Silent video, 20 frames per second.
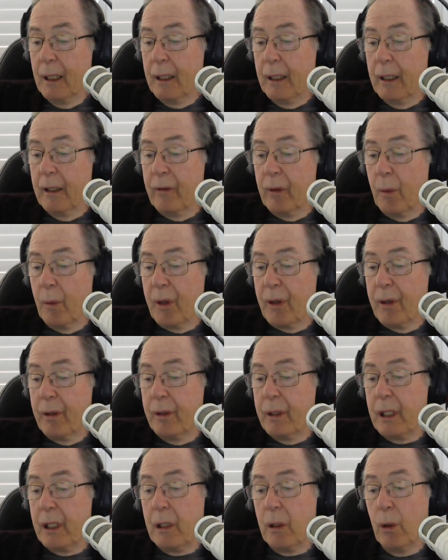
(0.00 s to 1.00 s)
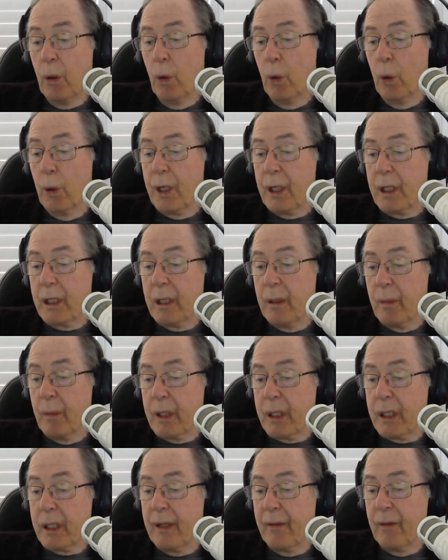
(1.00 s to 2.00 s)
November 30 or December
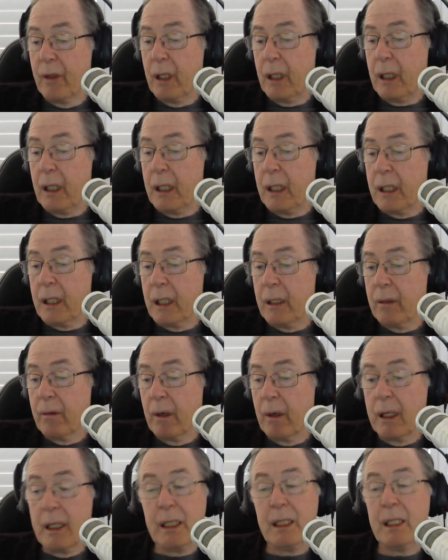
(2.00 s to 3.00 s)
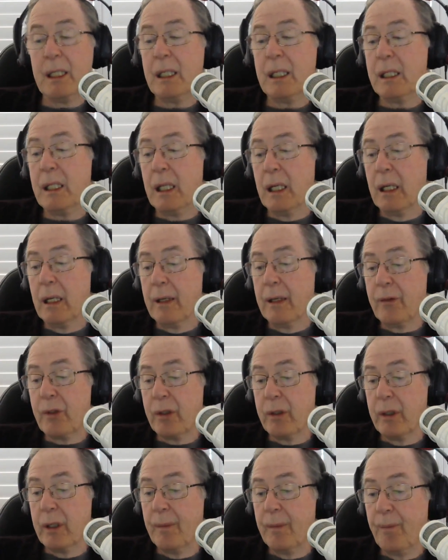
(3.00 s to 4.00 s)
7 is the Release 60 live
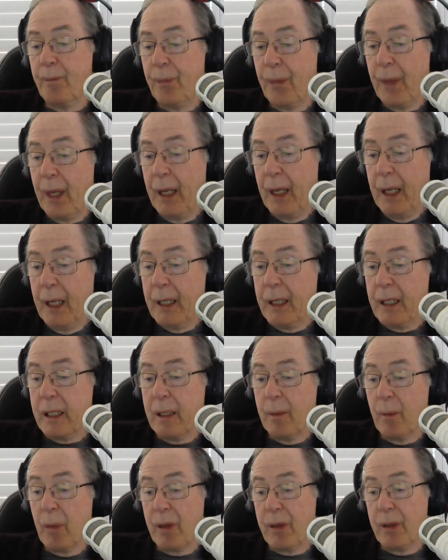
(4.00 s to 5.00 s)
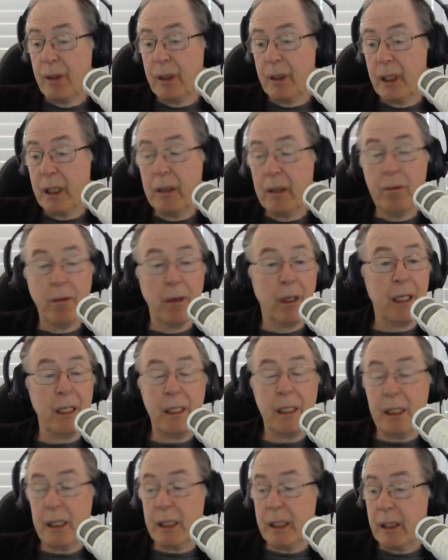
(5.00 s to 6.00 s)
stream. December 13, Release
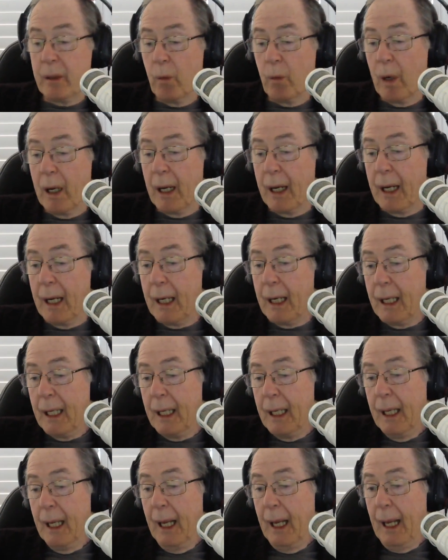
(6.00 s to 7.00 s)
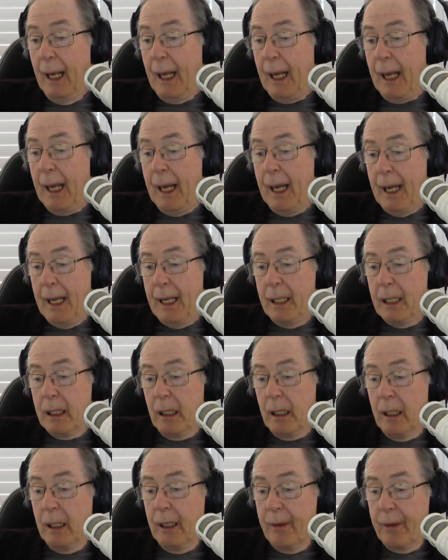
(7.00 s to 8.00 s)
61. And
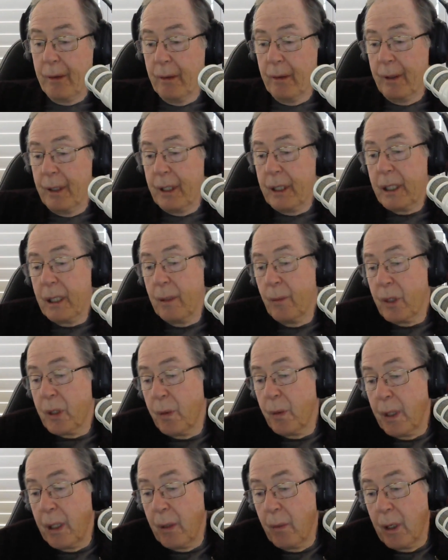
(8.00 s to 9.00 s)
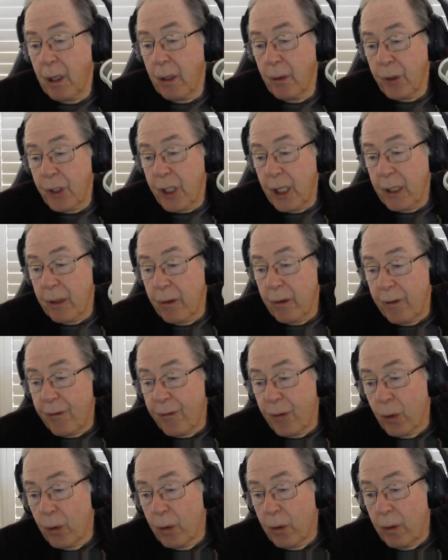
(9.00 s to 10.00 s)
either on December 21 or January
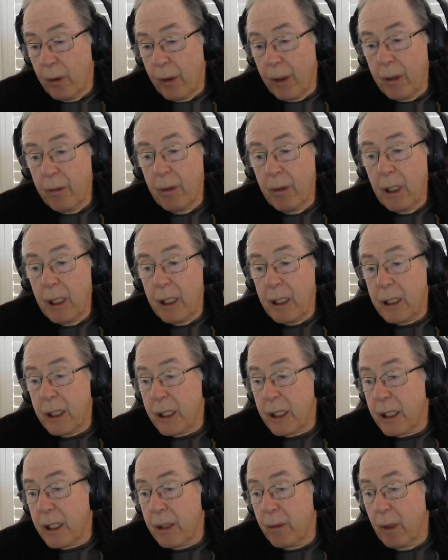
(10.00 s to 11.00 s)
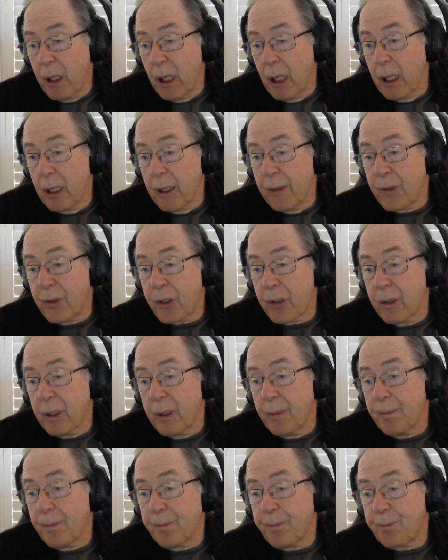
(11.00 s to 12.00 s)
4, the Release 61 live
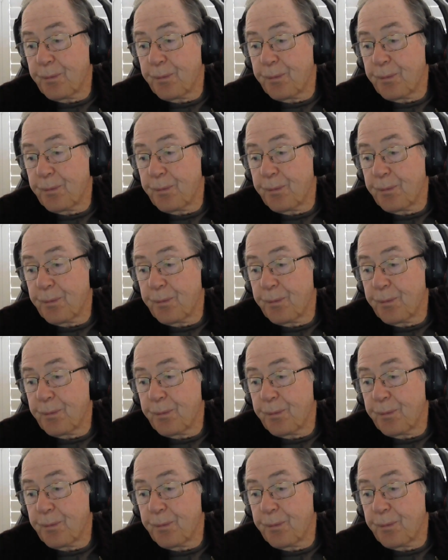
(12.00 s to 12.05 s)
stream.